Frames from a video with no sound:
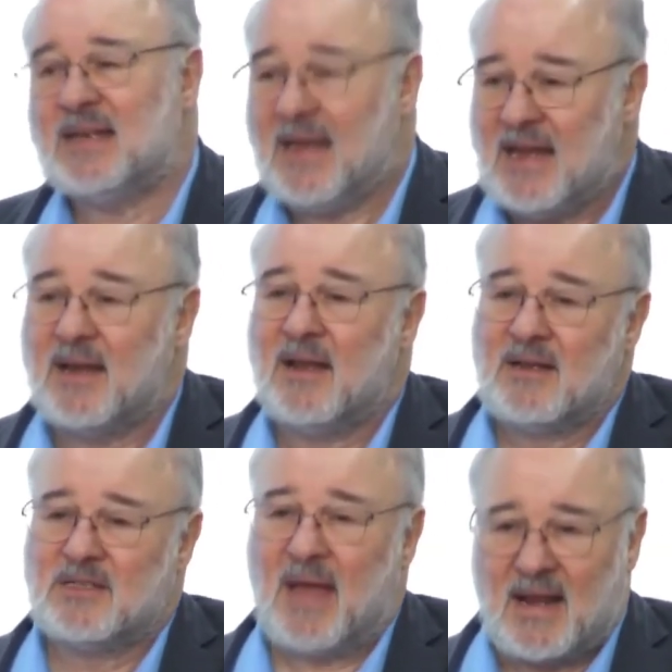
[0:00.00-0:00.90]
in
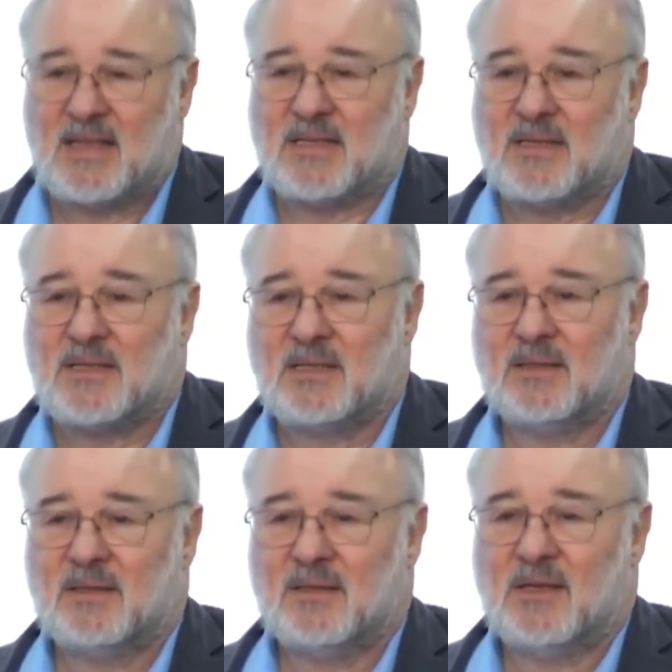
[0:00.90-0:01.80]
to editors,
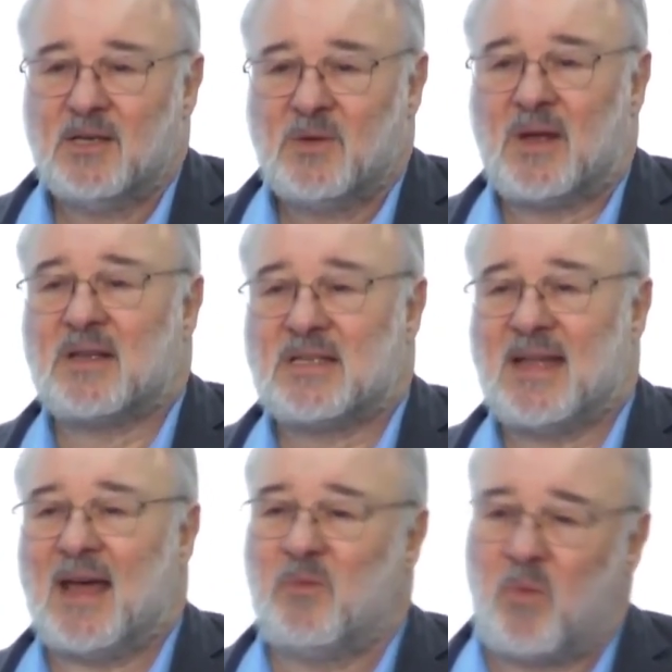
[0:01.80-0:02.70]
you'd
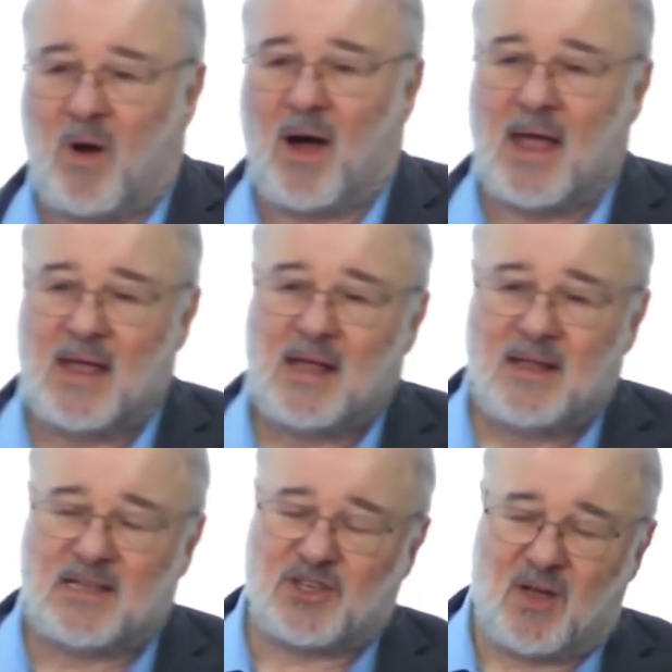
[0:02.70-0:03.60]
understand why
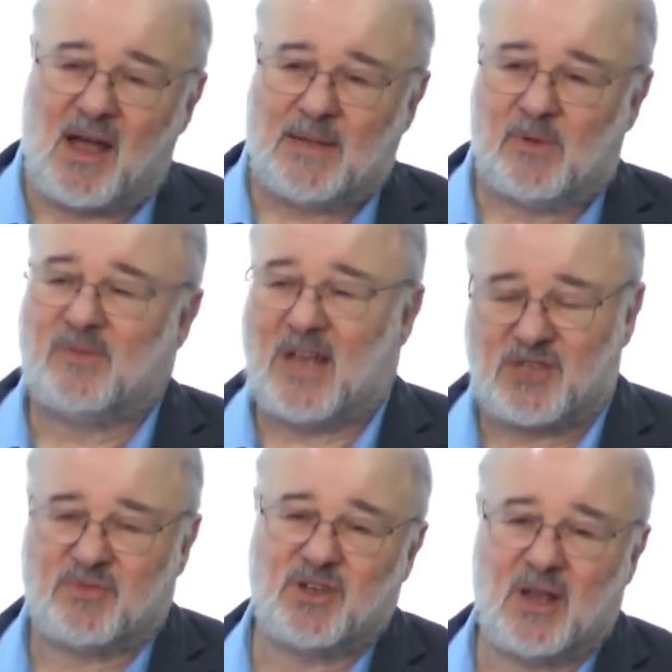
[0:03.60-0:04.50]
there's such a high level of
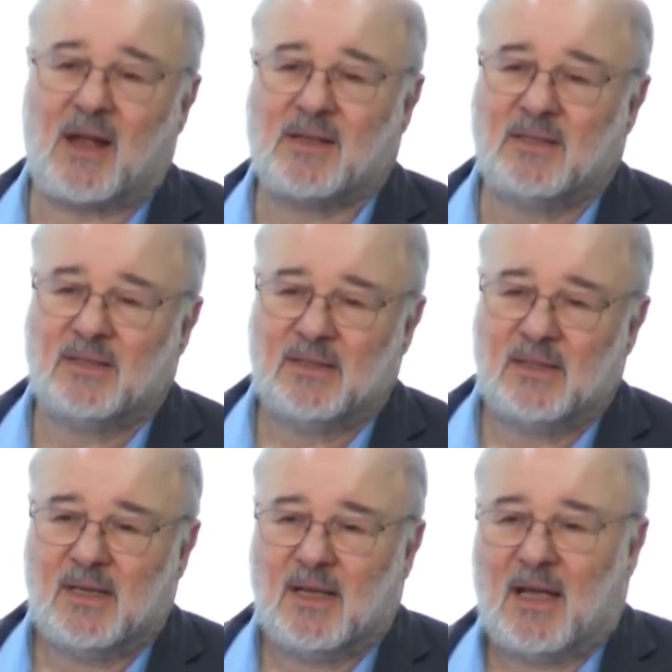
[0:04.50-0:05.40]
desk reject.
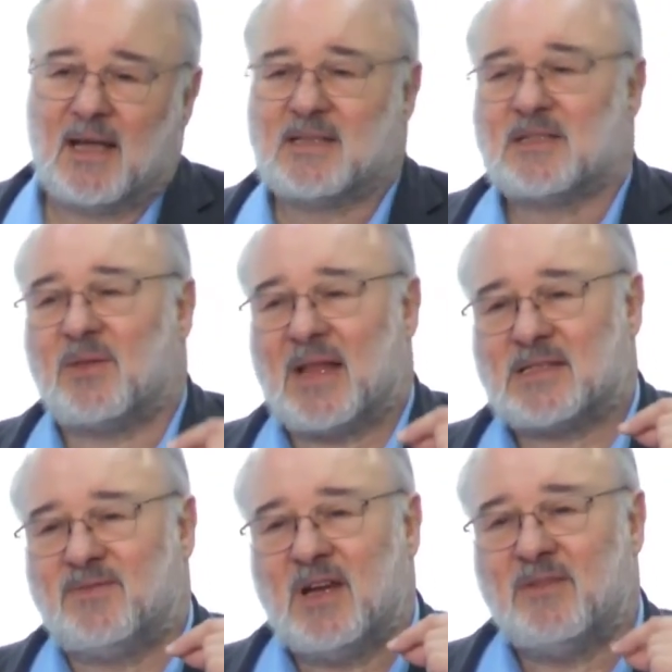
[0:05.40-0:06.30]
And so that's
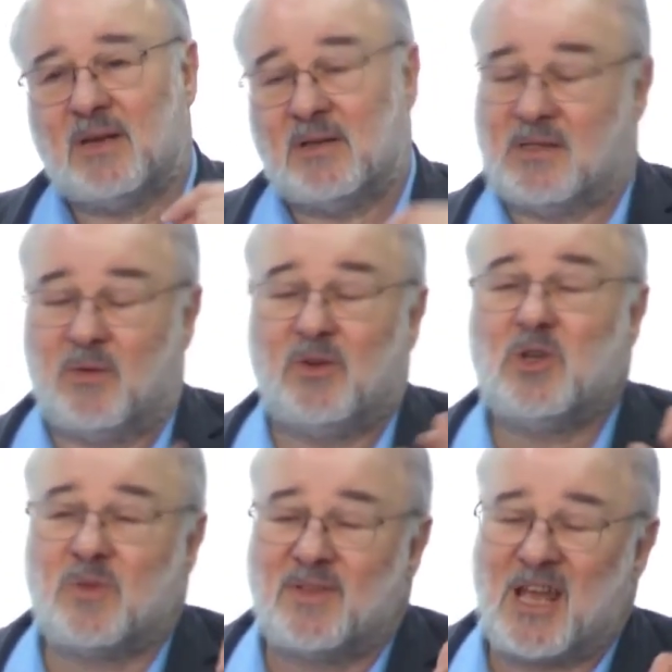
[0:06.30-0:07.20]
very so a
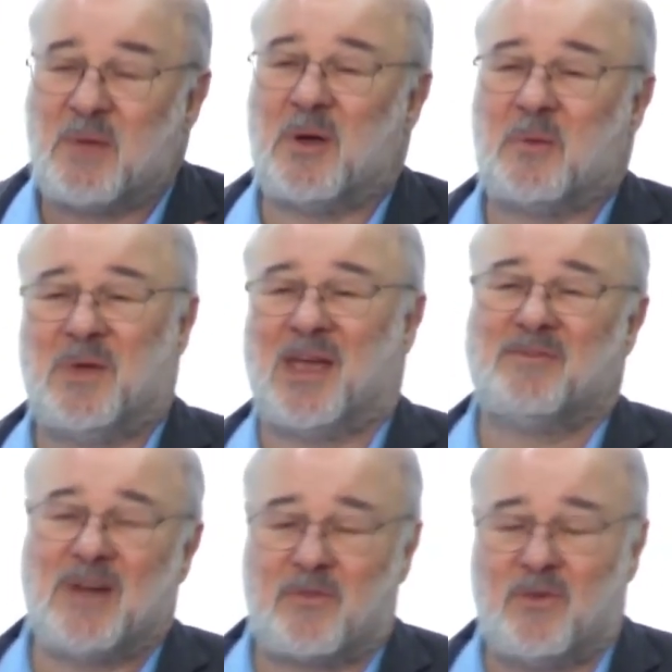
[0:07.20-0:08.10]
useful thing about being a
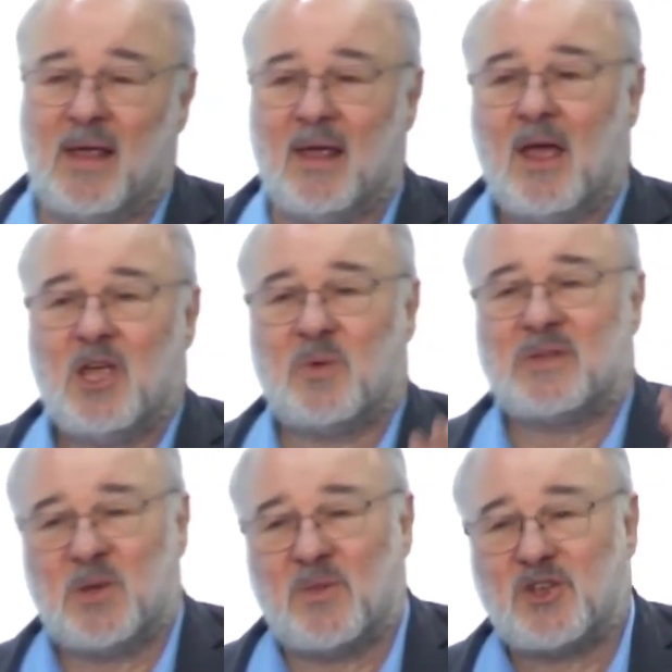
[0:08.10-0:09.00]
referee. You can
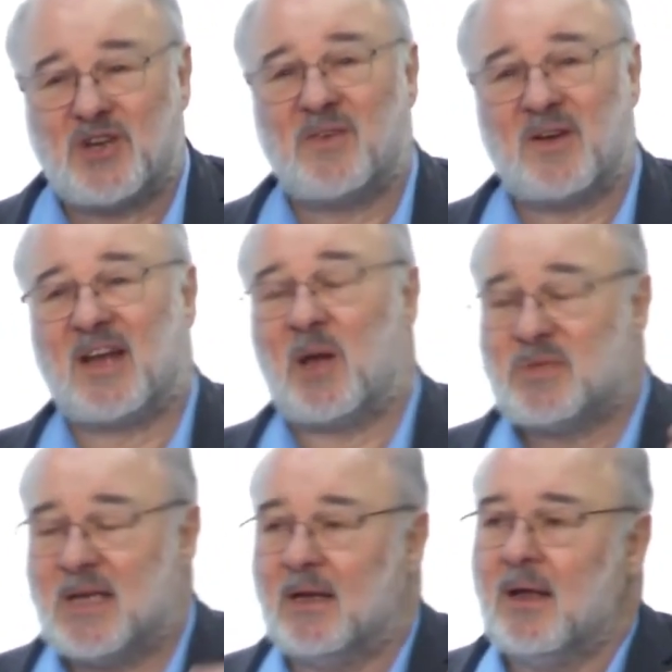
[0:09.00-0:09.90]
see all the junk that comes
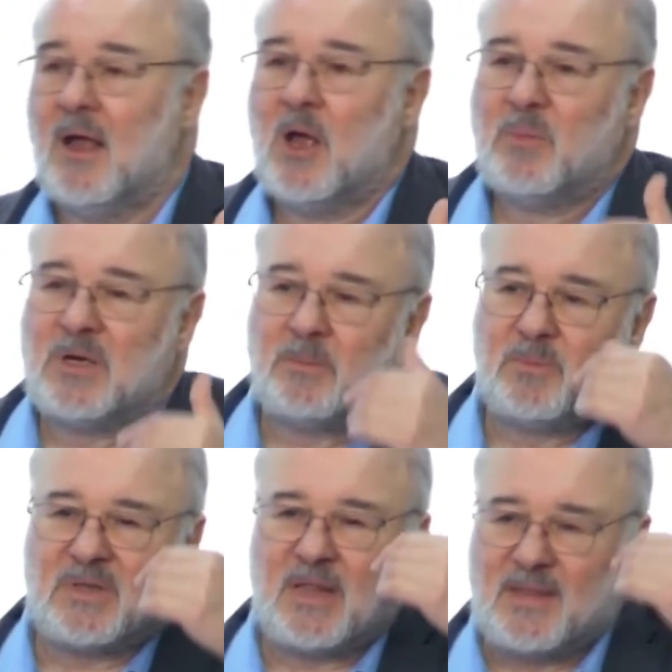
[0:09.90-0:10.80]
in. But
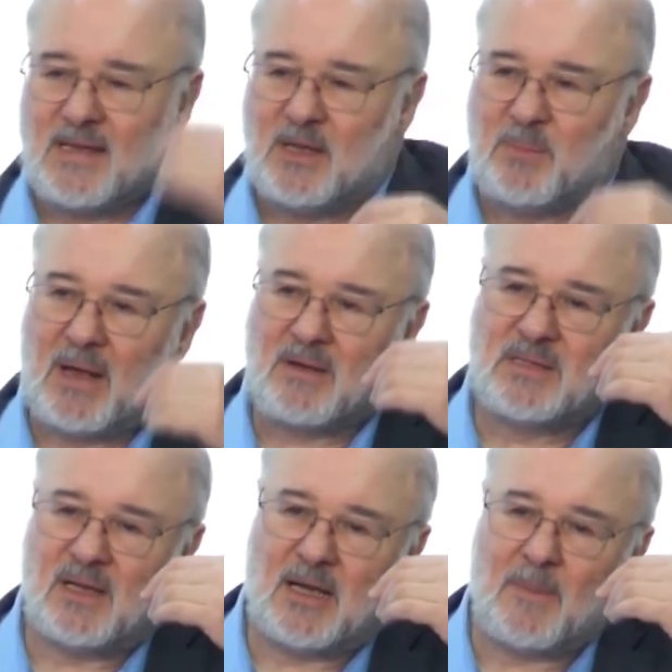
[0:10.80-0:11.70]
the thing about
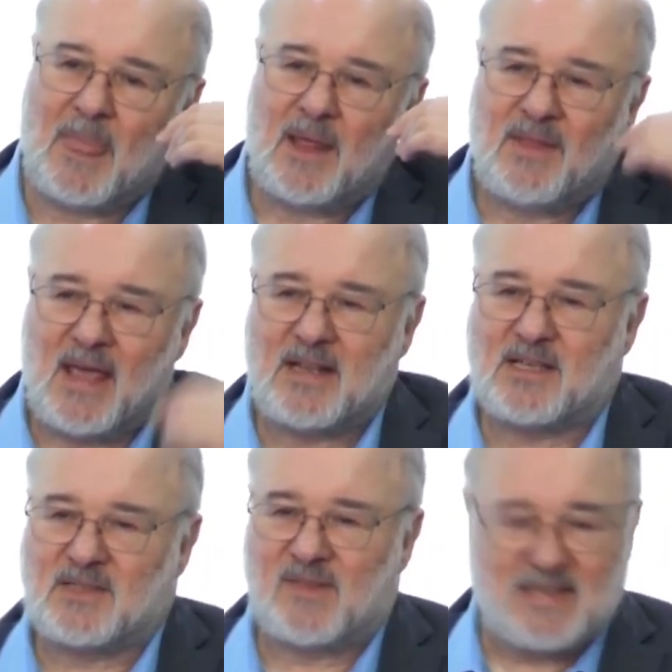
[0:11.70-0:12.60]
the
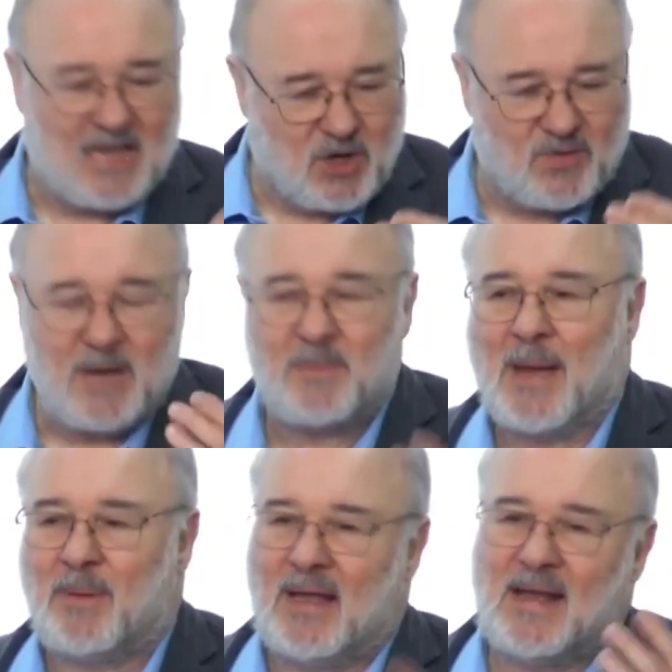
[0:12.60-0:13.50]
editors, they say great
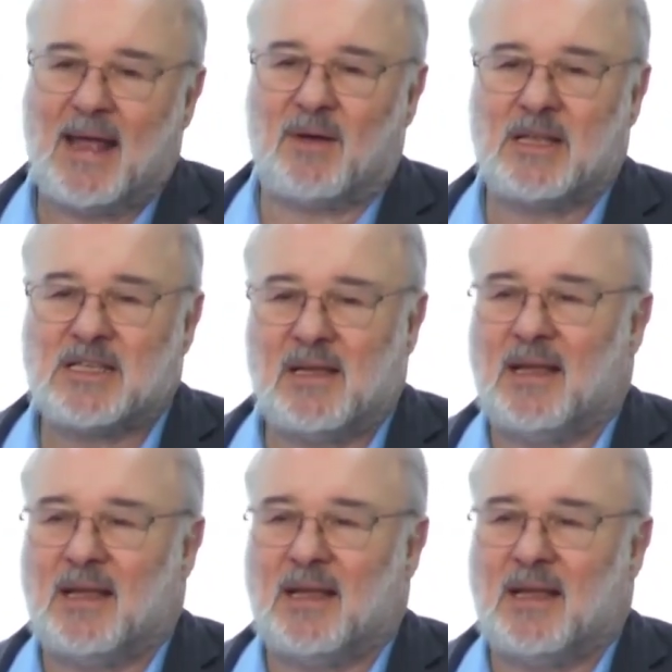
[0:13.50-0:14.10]
paper laid out is